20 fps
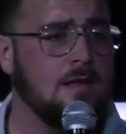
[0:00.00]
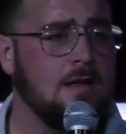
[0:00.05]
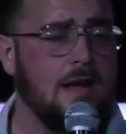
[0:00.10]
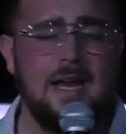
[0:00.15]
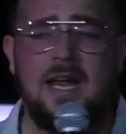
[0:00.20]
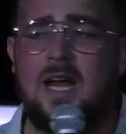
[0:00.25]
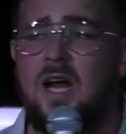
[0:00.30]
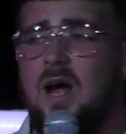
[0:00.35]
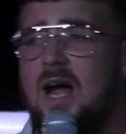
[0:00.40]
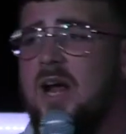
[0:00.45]

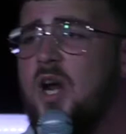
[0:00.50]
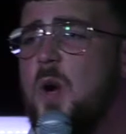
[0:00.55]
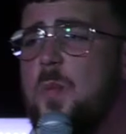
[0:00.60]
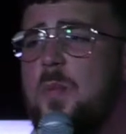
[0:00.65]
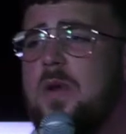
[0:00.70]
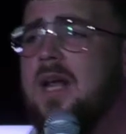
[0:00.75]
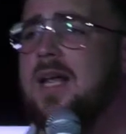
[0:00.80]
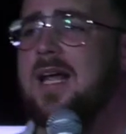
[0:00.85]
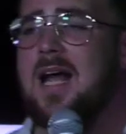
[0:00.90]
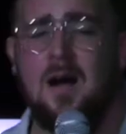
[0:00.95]
I grew up
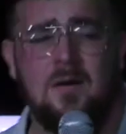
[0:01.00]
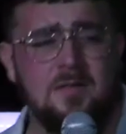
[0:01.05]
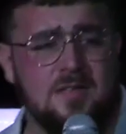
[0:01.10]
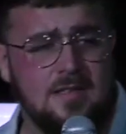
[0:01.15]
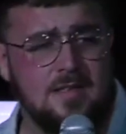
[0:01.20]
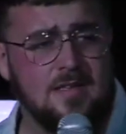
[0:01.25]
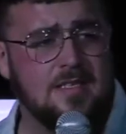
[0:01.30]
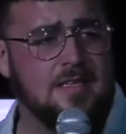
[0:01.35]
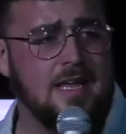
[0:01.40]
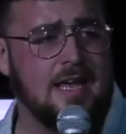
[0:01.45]
in a
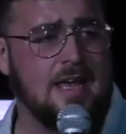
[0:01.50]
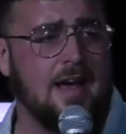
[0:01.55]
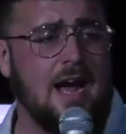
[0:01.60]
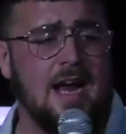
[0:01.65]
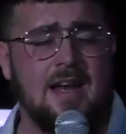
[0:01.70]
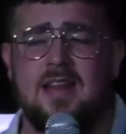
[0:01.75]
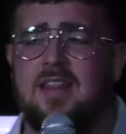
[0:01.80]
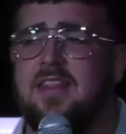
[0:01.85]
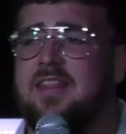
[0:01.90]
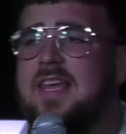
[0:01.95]
council estate.
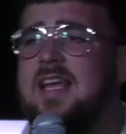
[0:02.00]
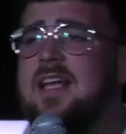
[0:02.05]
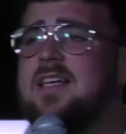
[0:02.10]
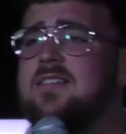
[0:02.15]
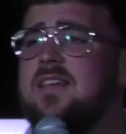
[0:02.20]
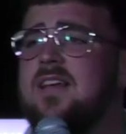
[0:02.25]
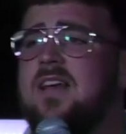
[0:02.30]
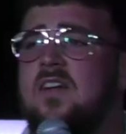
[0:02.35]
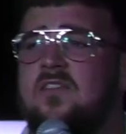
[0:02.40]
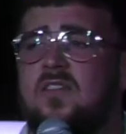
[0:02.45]
I did
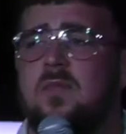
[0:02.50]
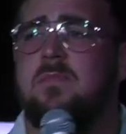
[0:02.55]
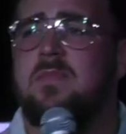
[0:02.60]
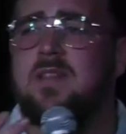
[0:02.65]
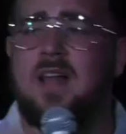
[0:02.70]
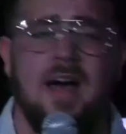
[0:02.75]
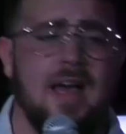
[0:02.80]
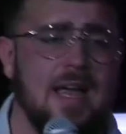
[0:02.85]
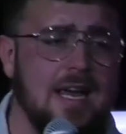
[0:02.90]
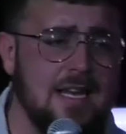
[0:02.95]
things from
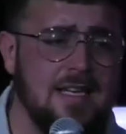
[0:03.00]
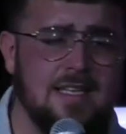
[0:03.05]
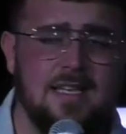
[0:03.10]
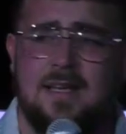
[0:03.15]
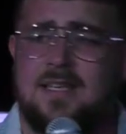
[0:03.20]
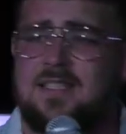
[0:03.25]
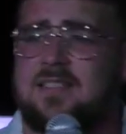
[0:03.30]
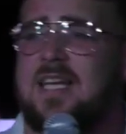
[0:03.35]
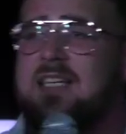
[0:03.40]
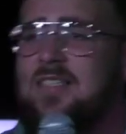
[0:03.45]
9 to
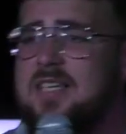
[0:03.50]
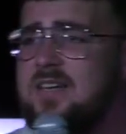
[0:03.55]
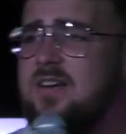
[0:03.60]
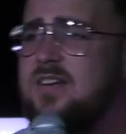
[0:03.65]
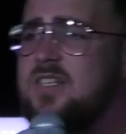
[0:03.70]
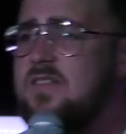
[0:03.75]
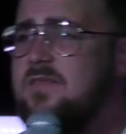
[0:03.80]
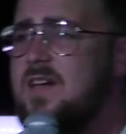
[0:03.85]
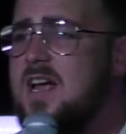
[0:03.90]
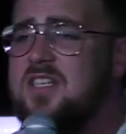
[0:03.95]
like 16
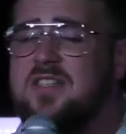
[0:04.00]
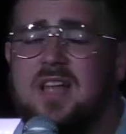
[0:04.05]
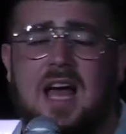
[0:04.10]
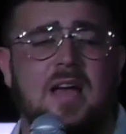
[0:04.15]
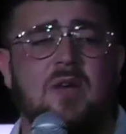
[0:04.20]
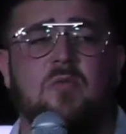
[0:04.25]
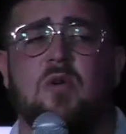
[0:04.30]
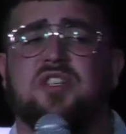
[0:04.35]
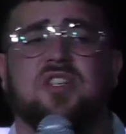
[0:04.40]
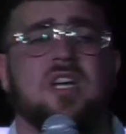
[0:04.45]
years of age that
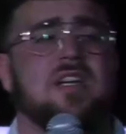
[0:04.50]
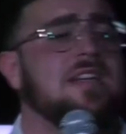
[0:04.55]
I wish I